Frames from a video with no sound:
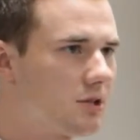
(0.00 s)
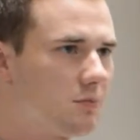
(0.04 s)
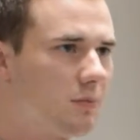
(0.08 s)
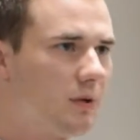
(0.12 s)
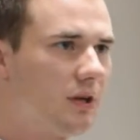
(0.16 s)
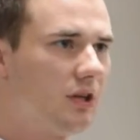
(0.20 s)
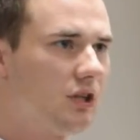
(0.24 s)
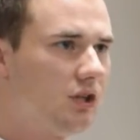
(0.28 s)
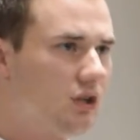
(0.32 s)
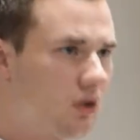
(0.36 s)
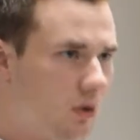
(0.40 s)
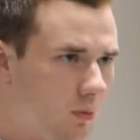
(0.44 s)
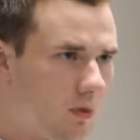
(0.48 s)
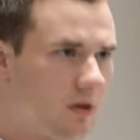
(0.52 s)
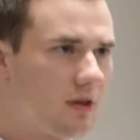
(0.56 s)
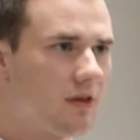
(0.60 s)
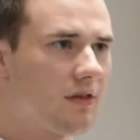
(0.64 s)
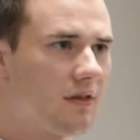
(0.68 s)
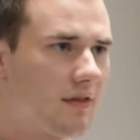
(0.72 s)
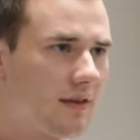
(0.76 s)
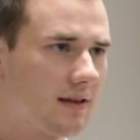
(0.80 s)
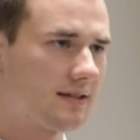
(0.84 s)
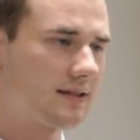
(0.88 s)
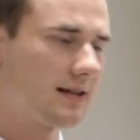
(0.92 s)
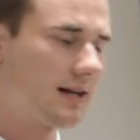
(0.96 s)
But you know, one of
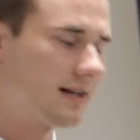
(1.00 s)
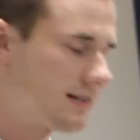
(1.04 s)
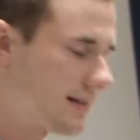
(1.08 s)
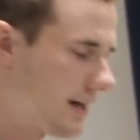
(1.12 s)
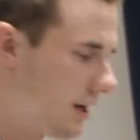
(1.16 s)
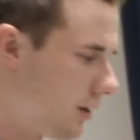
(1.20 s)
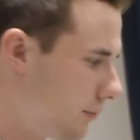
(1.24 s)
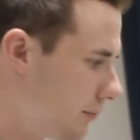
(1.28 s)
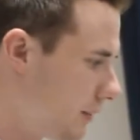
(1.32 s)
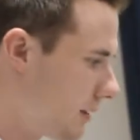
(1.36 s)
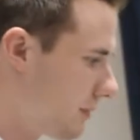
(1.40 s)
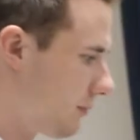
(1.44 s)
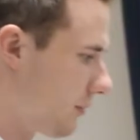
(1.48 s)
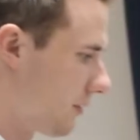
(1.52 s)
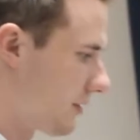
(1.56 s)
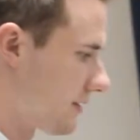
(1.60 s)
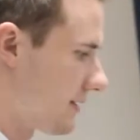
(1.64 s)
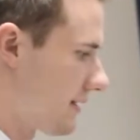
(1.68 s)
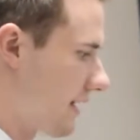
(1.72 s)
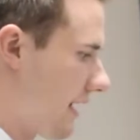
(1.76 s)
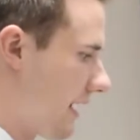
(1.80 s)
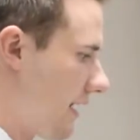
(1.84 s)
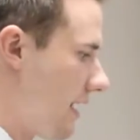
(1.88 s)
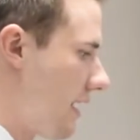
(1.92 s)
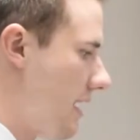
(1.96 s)
the things I tell people
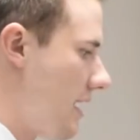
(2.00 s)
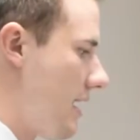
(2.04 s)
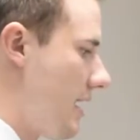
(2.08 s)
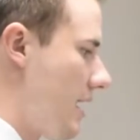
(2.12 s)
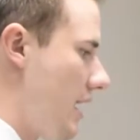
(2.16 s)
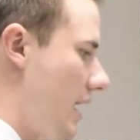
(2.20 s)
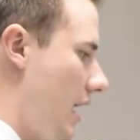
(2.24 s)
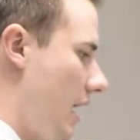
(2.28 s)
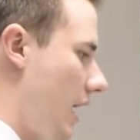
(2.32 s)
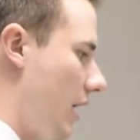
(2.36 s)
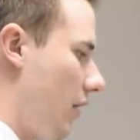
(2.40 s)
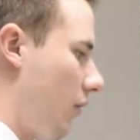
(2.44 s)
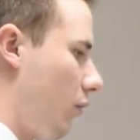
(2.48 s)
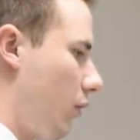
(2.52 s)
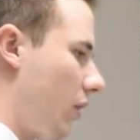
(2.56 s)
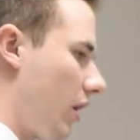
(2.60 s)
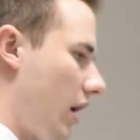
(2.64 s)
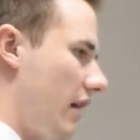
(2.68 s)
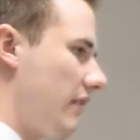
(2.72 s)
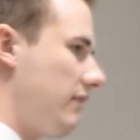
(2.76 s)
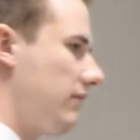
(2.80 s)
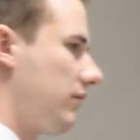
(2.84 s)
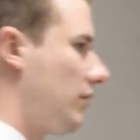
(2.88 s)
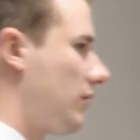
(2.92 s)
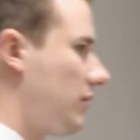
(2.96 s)
is that where
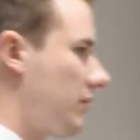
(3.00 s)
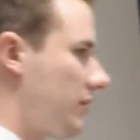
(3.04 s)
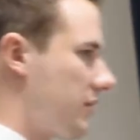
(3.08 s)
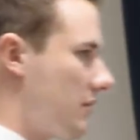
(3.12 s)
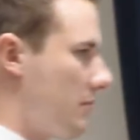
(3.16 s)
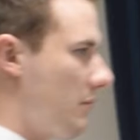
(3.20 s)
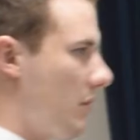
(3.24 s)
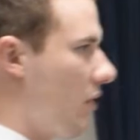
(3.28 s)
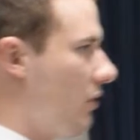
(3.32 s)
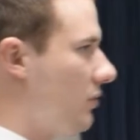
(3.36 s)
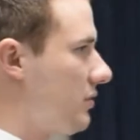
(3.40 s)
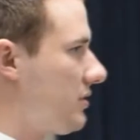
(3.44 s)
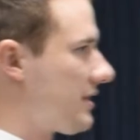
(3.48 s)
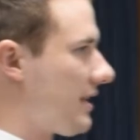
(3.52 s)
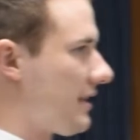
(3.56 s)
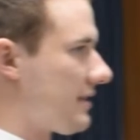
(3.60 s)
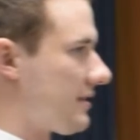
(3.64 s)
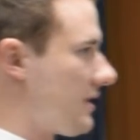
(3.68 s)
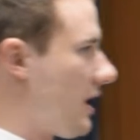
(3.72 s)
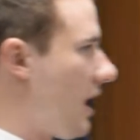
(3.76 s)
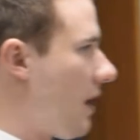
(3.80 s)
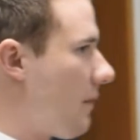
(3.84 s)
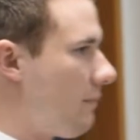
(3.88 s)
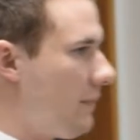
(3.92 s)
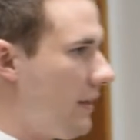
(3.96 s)
I've learned the most has
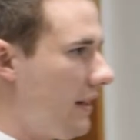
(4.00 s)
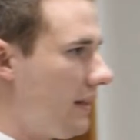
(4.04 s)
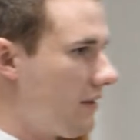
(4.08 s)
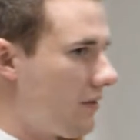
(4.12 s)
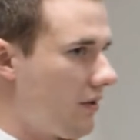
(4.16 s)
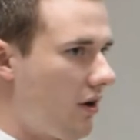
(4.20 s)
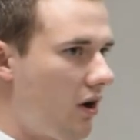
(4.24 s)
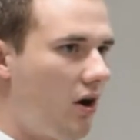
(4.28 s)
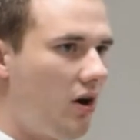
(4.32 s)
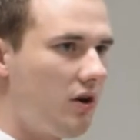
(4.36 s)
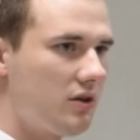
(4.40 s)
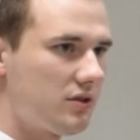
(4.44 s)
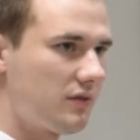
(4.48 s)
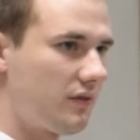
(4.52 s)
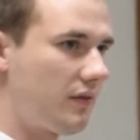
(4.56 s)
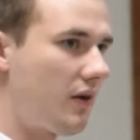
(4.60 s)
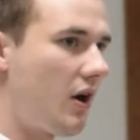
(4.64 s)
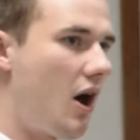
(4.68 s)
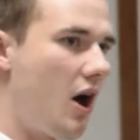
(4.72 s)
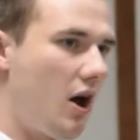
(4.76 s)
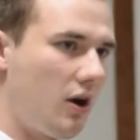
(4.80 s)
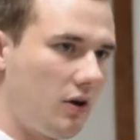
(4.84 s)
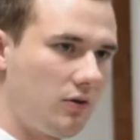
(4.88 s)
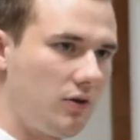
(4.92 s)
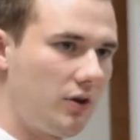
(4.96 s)
not been in the halls of
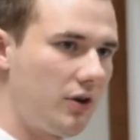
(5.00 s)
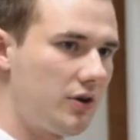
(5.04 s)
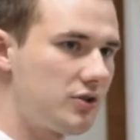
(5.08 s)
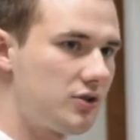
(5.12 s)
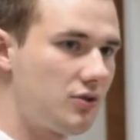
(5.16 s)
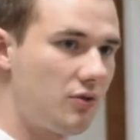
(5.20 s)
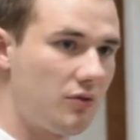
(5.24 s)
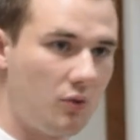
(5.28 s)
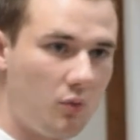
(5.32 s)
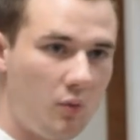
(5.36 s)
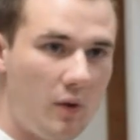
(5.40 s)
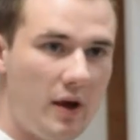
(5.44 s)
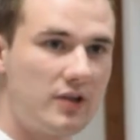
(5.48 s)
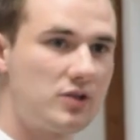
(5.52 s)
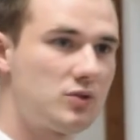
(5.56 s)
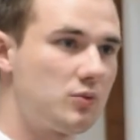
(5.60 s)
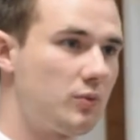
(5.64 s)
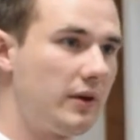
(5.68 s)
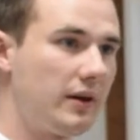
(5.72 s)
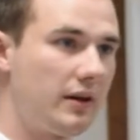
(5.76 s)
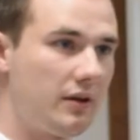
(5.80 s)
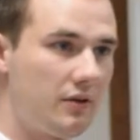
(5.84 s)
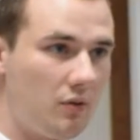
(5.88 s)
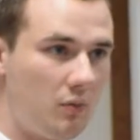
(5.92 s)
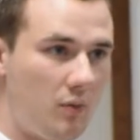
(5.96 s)
Congress or the West
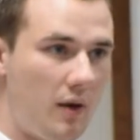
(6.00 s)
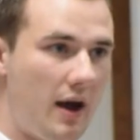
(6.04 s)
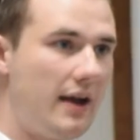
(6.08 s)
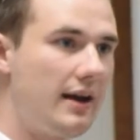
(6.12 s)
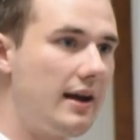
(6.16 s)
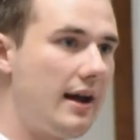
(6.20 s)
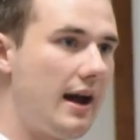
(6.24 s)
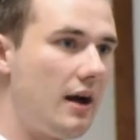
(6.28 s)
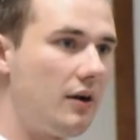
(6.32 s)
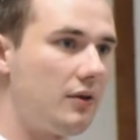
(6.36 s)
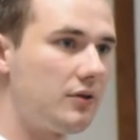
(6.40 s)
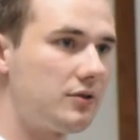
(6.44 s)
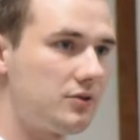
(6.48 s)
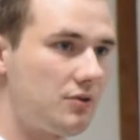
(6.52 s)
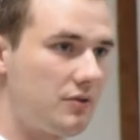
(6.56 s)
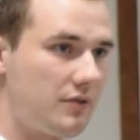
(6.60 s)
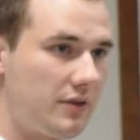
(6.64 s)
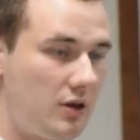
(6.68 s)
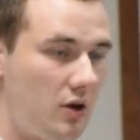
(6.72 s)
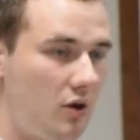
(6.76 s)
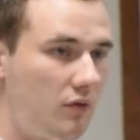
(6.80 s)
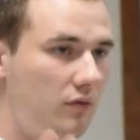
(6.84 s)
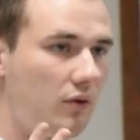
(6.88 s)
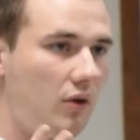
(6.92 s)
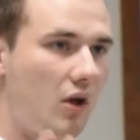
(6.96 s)
Wing of the White House or
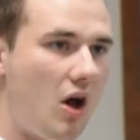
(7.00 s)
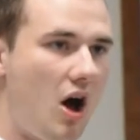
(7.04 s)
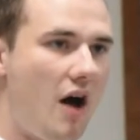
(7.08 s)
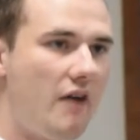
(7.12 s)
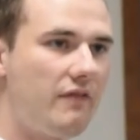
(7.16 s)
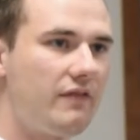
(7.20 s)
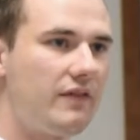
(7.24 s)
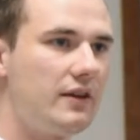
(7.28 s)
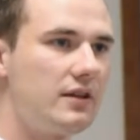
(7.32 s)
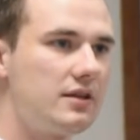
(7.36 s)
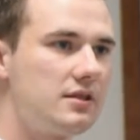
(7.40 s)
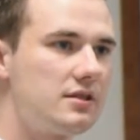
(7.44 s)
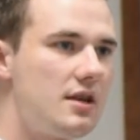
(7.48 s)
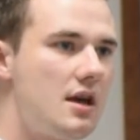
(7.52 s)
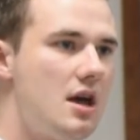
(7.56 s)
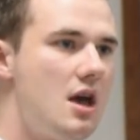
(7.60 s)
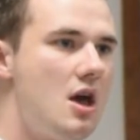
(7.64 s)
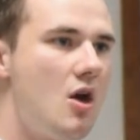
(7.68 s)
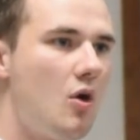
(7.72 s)
the Oval Office.